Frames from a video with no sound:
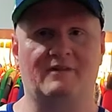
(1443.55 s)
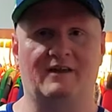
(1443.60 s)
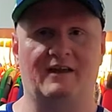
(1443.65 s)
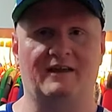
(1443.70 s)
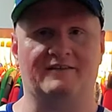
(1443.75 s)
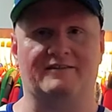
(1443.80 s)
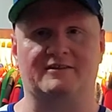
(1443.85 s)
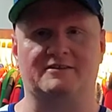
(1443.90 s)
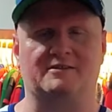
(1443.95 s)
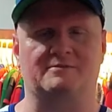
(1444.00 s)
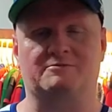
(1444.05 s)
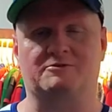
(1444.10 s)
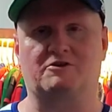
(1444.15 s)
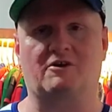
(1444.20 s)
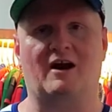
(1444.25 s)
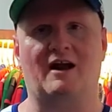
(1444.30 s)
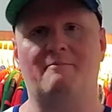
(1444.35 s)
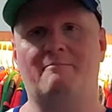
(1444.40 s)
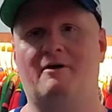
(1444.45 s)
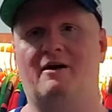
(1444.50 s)
Hit the
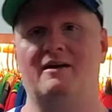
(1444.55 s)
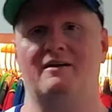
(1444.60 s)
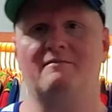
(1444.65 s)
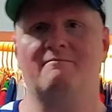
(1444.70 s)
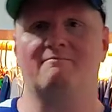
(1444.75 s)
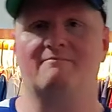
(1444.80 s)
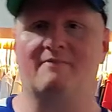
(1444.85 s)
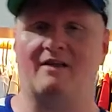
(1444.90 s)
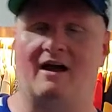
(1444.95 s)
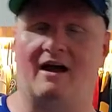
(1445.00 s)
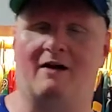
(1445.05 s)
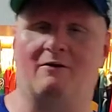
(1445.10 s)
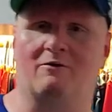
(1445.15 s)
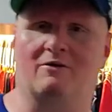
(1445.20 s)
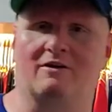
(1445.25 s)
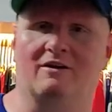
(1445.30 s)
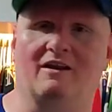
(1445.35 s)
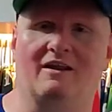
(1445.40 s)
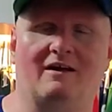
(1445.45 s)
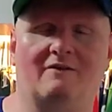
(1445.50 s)
subscribe button. I
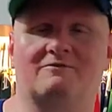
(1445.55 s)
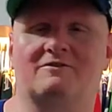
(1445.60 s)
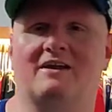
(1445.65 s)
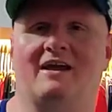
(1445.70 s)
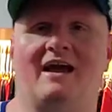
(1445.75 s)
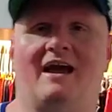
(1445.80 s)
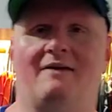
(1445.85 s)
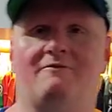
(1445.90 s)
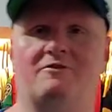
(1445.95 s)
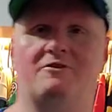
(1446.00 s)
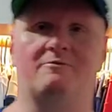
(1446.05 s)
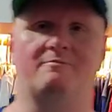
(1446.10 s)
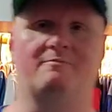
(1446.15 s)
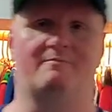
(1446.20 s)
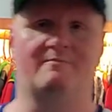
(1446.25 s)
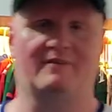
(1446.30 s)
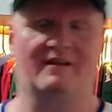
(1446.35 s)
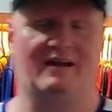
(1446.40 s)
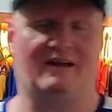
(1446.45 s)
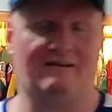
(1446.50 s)
would love to have you.
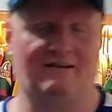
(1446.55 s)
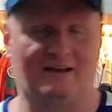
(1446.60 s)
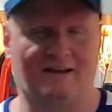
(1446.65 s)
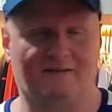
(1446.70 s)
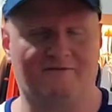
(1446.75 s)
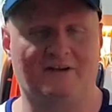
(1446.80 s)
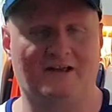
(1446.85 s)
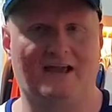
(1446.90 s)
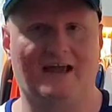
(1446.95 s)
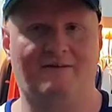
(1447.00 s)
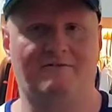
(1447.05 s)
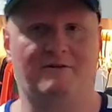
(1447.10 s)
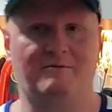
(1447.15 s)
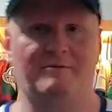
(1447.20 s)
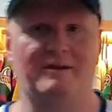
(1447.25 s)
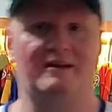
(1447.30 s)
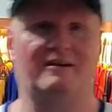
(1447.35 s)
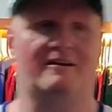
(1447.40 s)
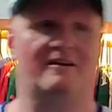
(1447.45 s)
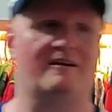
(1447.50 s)
I'd love to have you
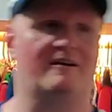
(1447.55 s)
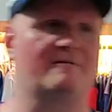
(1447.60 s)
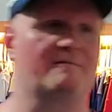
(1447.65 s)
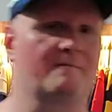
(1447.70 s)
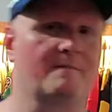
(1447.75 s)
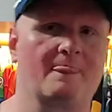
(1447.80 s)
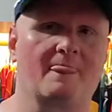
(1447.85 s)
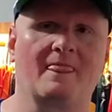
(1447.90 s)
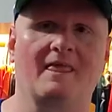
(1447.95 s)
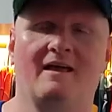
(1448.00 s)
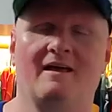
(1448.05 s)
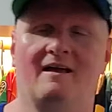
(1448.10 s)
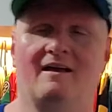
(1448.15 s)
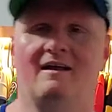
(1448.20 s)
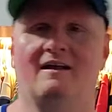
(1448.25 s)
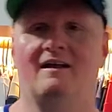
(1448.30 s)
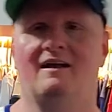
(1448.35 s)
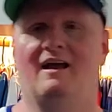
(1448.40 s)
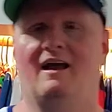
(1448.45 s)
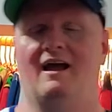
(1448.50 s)
be here.
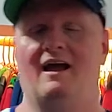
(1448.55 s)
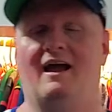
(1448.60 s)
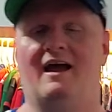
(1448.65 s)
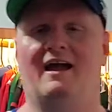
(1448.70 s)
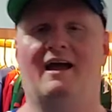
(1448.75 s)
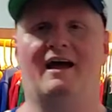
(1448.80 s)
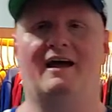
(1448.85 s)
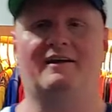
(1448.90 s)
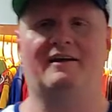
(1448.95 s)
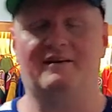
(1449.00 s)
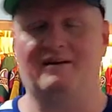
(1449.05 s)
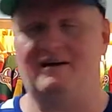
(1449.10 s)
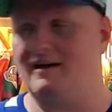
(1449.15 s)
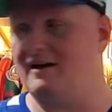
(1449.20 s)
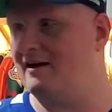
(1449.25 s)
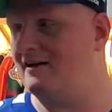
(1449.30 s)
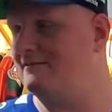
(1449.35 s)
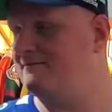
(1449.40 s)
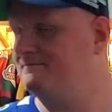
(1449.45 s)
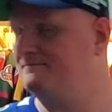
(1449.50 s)
And
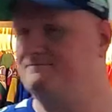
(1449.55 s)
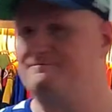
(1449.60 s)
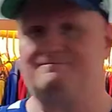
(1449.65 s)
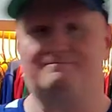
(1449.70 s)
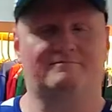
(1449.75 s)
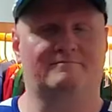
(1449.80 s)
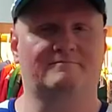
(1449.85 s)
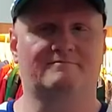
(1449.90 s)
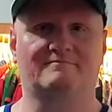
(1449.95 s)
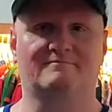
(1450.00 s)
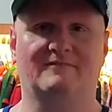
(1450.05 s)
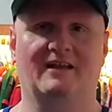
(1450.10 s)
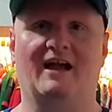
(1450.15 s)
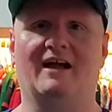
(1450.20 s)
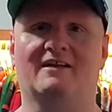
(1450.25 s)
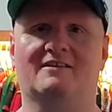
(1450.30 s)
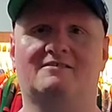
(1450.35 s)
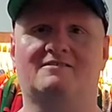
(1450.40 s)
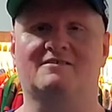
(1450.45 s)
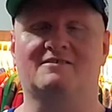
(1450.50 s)
uh,
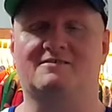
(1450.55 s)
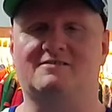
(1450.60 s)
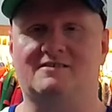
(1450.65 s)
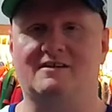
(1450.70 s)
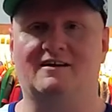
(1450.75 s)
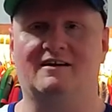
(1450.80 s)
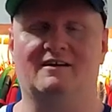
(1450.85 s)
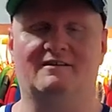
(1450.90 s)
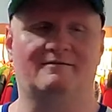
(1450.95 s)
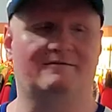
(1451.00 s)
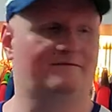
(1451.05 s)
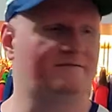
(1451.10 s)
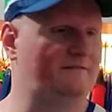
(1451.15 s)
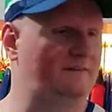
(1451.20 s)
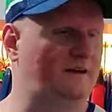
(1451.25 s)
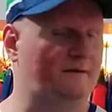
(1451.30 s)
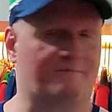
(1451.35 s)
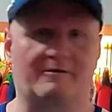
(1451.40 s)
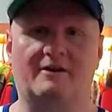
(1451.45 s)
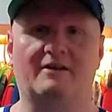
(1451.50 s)
yeah, it's just uh,
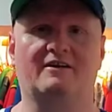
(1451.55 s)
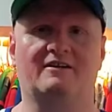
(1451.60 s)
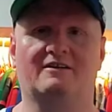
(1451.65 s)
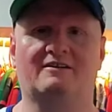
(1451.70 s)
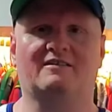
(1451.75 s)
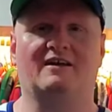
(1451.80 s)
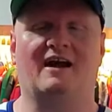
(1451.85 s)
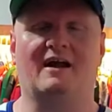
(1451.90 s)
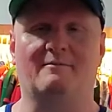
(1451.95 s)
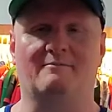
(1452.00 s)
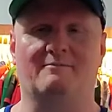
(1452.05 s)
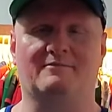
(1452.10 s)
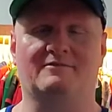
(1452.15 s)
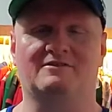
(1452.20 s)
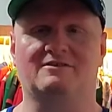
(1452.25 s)
a pretty good time.